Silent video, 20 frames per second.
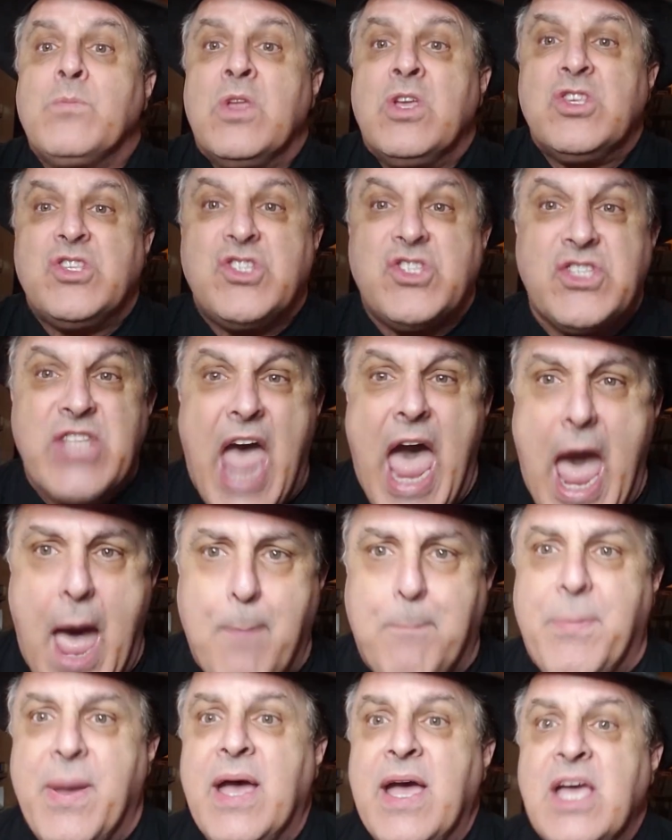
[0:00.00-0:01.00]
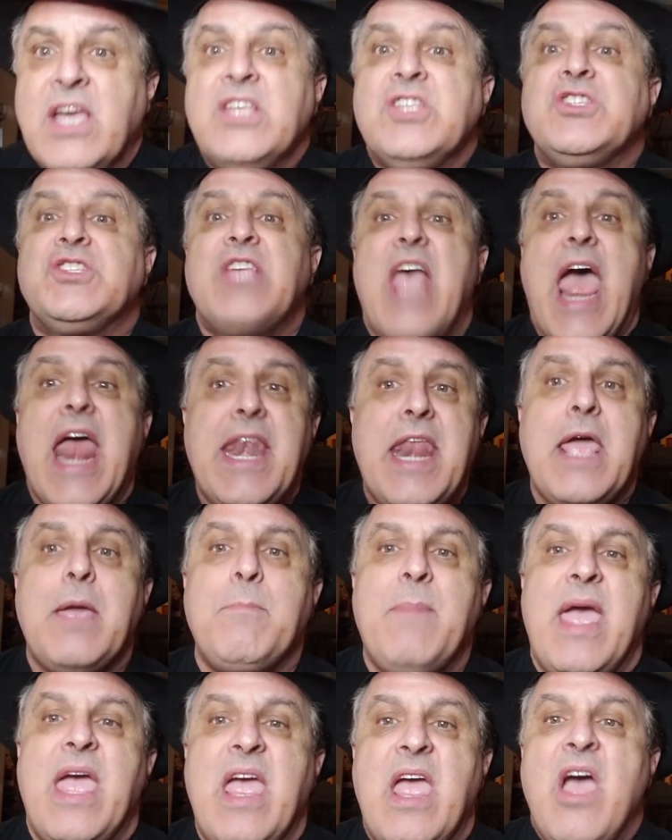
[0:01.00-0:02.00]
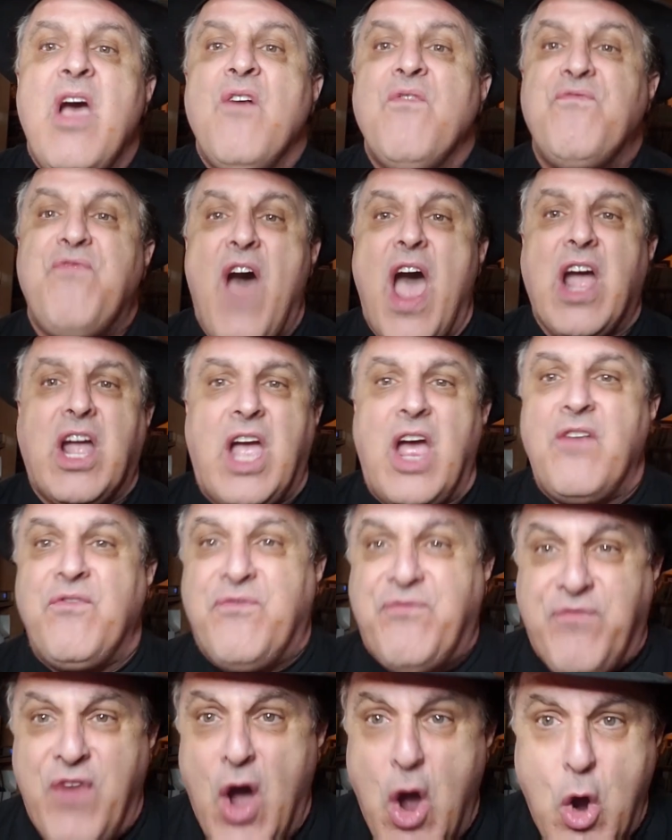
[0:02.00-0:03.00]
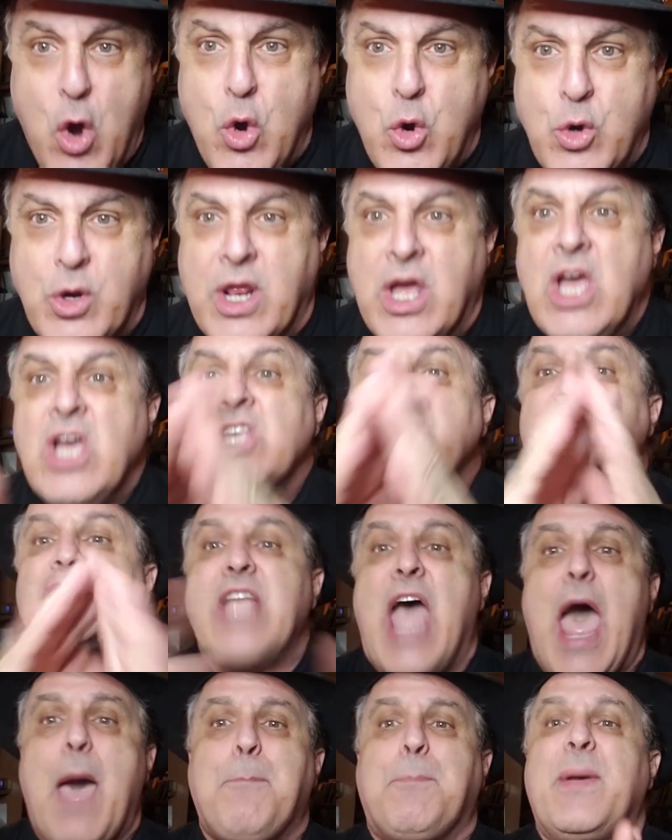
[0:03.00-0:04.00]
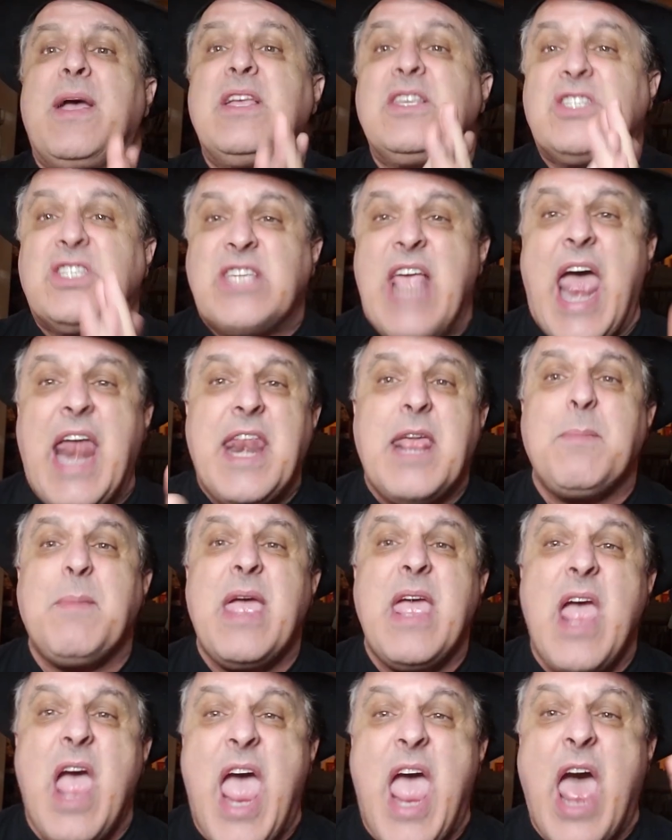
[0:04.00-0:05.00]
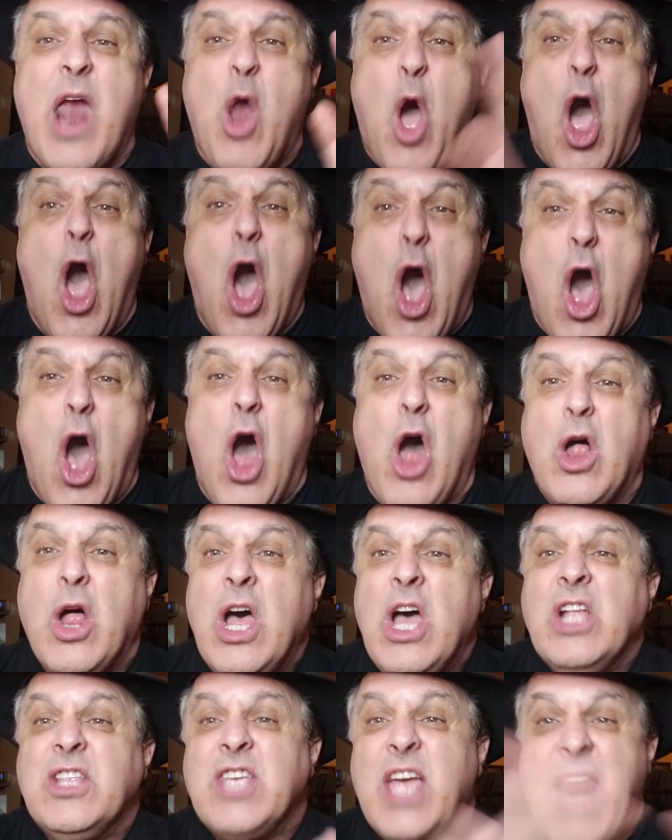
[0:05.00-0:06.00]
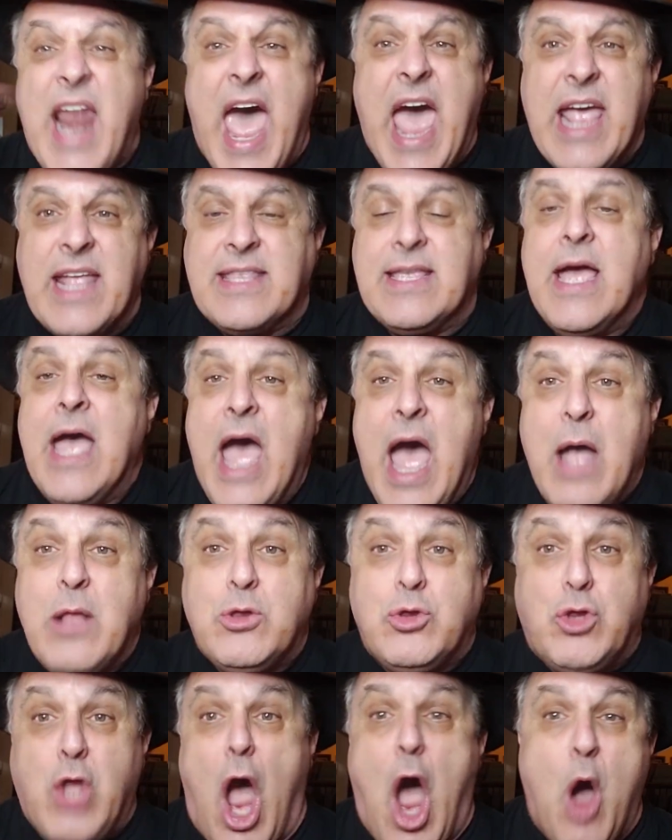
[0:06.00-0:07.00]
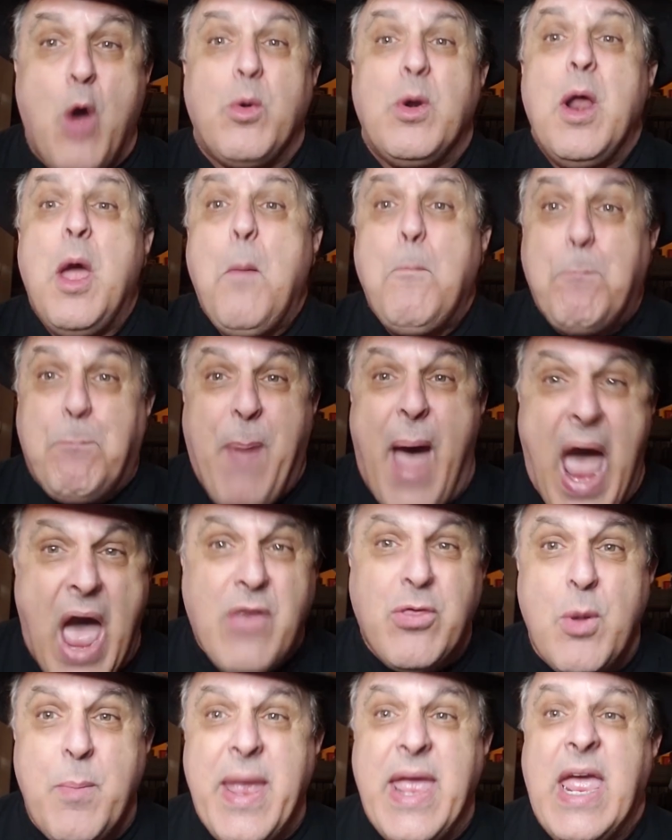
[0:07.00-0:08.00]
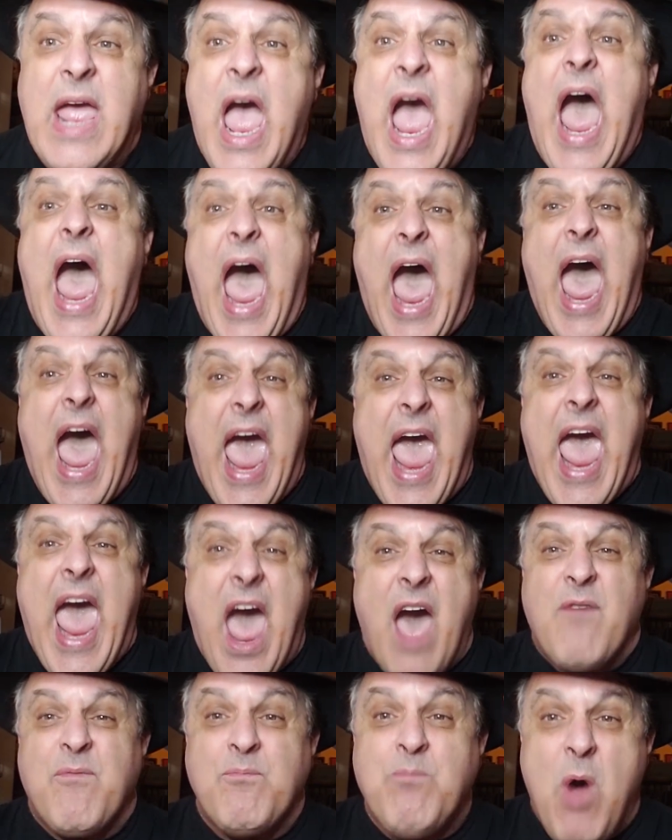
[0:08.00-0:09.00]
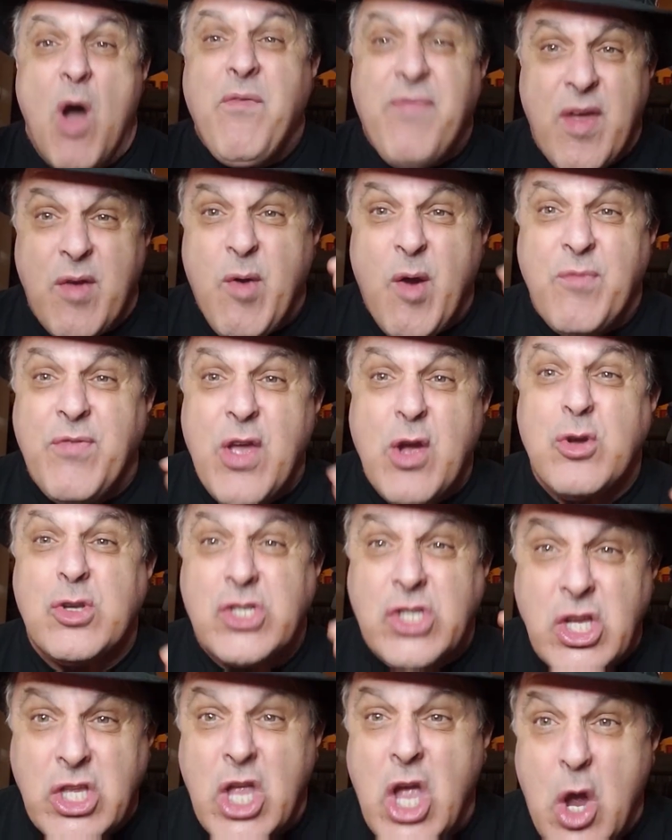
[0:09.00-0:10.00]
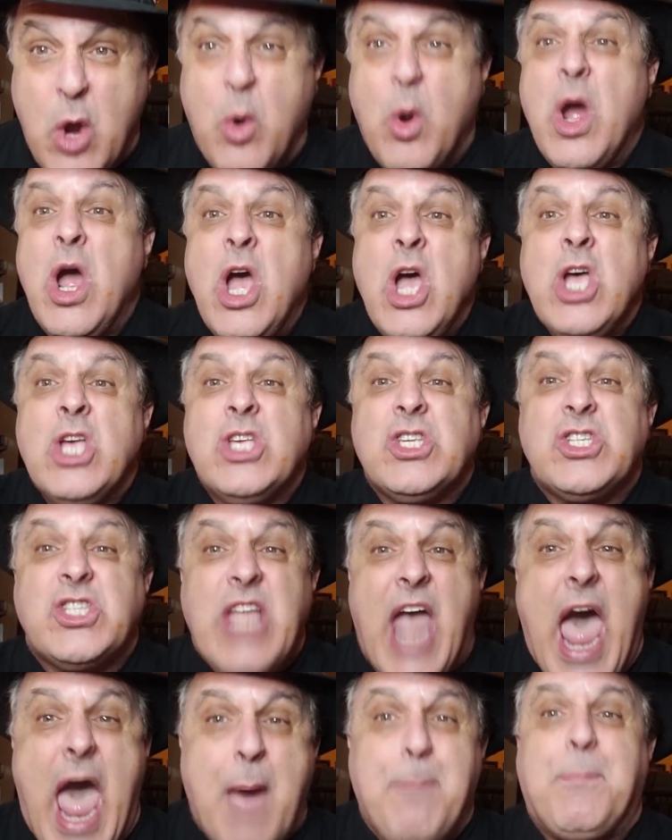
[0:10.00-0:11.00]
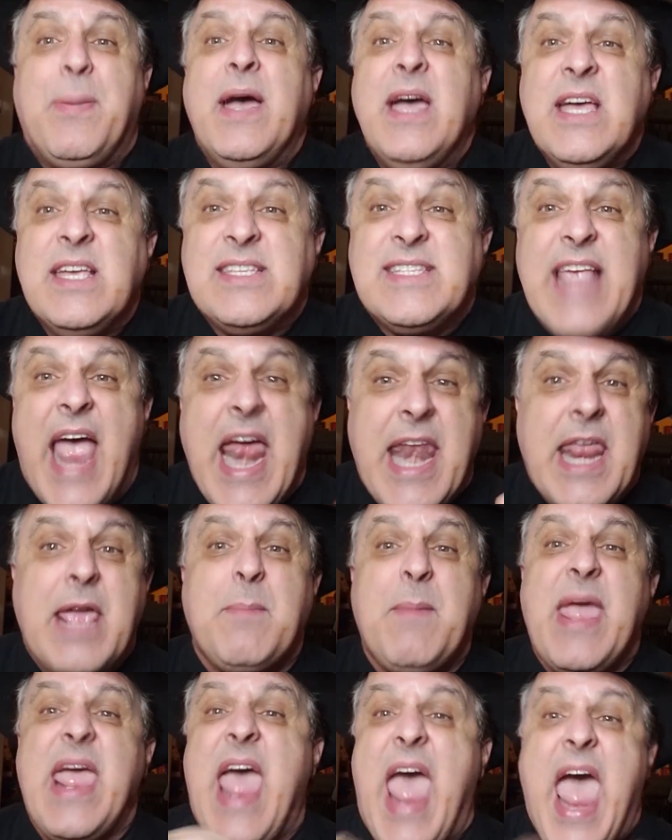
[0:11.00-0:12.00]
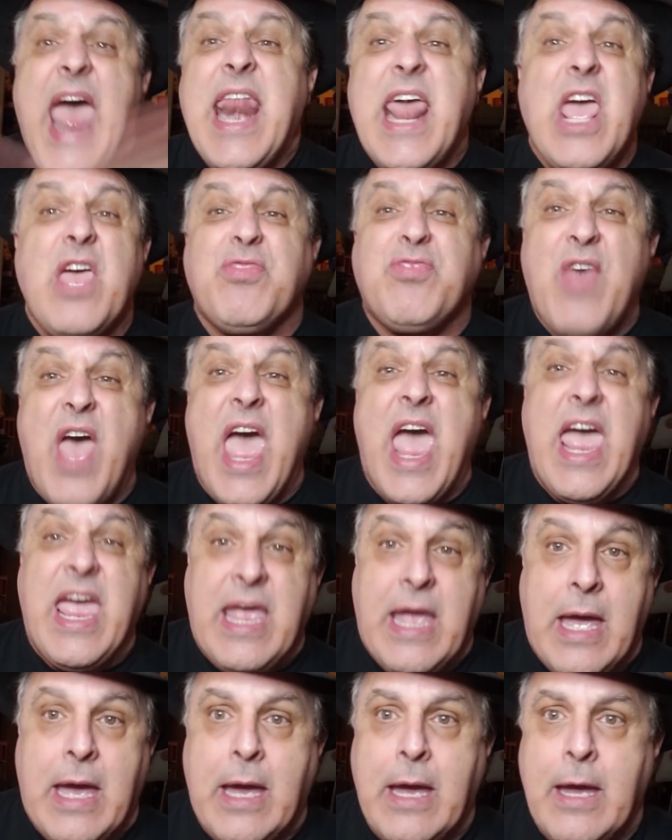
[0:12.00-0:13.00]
Stop sending me fucking food. Stop sending me at all tonight. Don't bother me. I have movie reviews to do. Stop sending me anything.